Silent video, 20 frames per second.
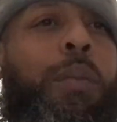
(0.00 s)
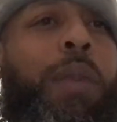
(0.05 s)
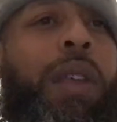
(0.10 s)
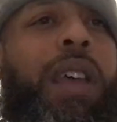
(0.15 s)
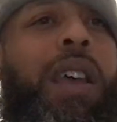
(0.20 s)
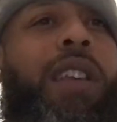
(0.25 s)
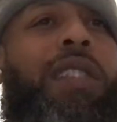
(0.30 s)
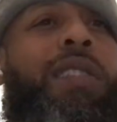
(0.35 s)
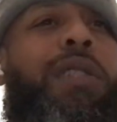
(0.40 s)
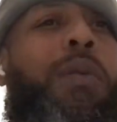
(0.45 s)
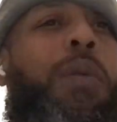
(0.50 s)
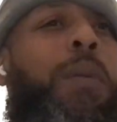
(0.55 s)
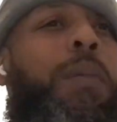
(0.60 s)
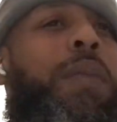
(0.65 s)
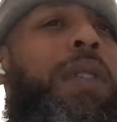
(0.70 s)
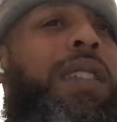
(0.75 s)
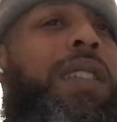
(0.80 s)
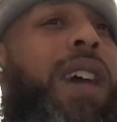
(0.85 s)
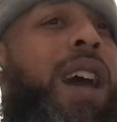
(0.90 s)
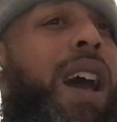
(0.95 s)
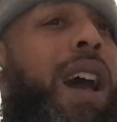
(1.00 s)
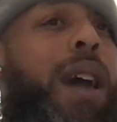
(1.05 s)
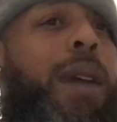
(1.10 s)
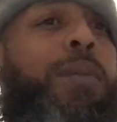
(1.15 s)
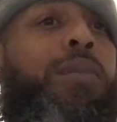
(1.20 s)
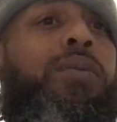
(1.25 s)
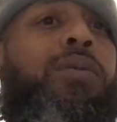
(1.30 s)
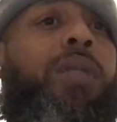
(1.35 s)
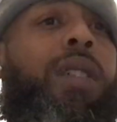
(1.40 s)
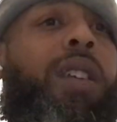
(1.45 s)
because there would be
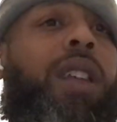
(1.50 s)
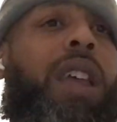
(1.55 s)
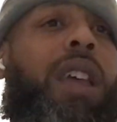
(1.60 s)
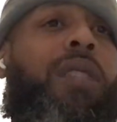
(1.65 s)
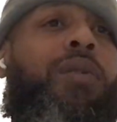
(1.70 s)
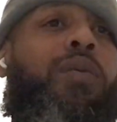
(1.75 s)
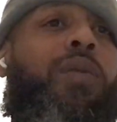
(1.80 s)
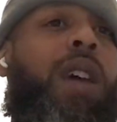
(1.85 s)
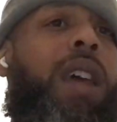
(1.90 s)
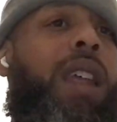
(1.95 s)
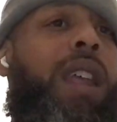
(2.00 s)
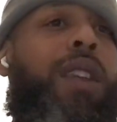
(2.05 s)
times where, guess what?